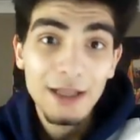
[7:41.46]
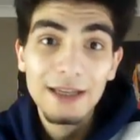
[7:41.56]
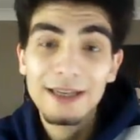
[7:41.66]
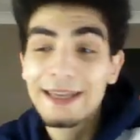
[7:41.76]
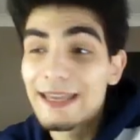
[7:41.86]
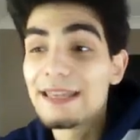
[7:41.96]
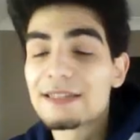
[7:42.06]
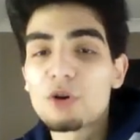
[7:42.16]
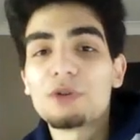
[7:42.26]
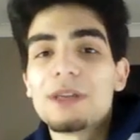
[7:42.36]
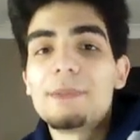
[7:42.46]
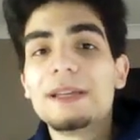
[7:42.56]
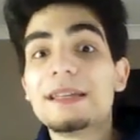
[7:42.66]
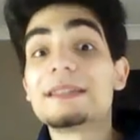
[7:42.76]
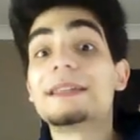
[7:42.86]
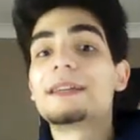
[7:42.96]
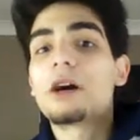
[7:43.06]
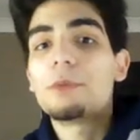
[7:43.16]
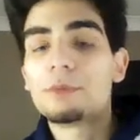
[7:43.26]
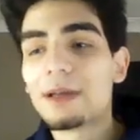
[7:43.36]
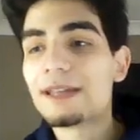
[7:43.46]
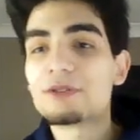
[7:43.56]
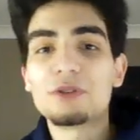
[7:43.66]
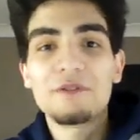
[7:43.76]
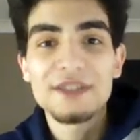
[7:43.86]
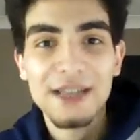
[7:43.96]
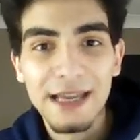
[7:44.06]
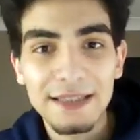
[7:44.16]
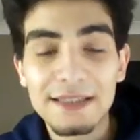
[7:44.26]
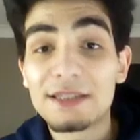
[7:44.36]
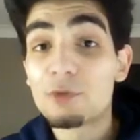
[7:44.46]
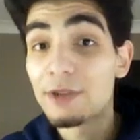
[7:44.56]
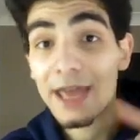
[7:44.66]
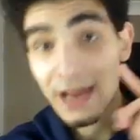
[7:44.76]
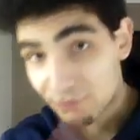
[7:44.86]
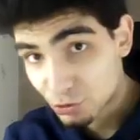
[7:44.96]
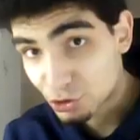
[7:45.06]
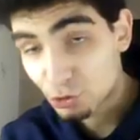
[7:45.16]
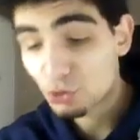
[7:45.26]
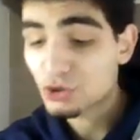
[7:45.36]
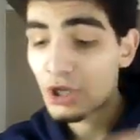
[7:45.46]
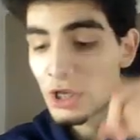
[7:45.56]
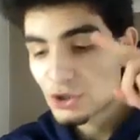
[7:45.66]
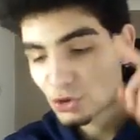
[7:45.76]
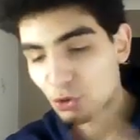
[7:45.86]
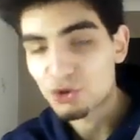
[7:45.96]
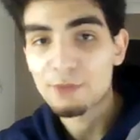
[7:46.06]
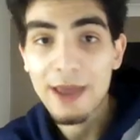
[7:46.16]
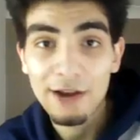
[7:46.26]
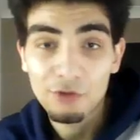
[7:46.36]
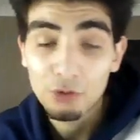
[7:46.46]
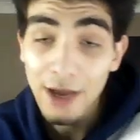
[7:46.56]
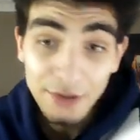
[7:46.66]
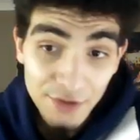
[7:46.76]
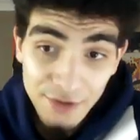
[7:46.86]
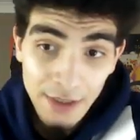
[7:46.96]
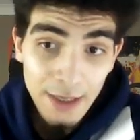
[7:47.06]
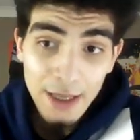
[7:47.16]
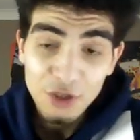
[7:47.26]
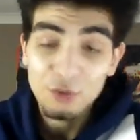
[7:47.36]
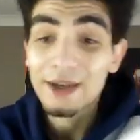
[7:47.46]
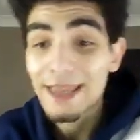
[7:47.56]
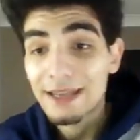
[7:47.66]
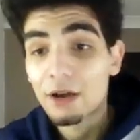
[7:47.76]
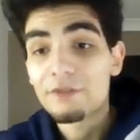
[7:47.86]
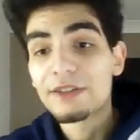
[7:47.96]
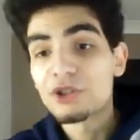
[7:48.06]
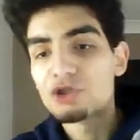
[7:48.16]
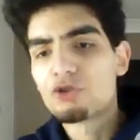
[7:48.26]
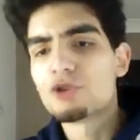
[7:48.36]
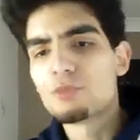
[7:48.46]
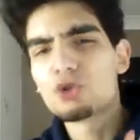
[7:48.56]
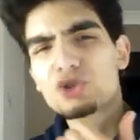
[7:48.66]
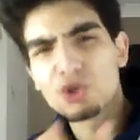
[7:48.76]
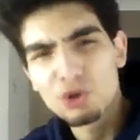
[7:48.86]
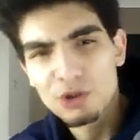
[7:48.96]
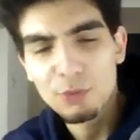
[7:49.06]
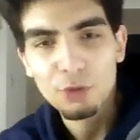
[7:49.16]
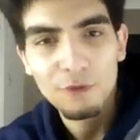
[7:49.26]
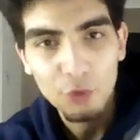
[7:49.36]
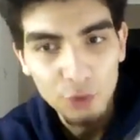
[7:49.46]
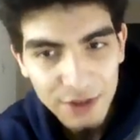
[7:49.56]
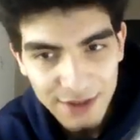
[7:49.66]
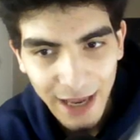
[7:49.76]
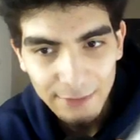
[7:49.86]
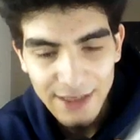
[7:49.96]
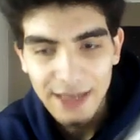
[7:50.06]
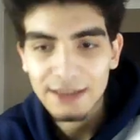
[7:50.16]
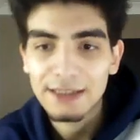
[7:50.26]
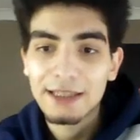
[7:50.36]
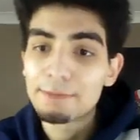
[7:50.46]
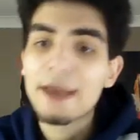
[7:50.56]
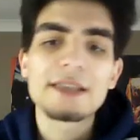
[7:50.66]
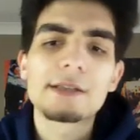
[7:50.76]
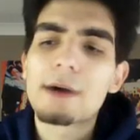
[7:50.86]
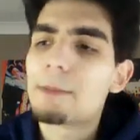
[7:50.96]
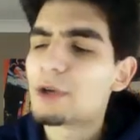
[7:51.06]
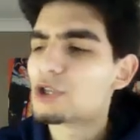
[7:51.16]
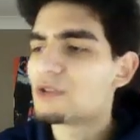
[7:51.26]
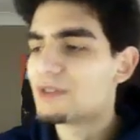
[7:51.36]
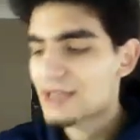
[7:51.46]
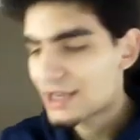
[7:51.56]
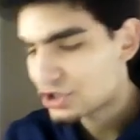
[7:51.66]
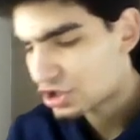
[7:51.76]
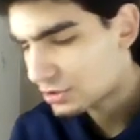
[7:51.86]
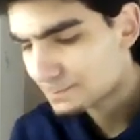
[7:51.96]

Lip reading: he's got the ability to link up the play. He's got the physicality to win the aerial duels, score some aerial headers. So again, I think that Giroud's more suitable for this game tactically. Mason Mount, because of his engine,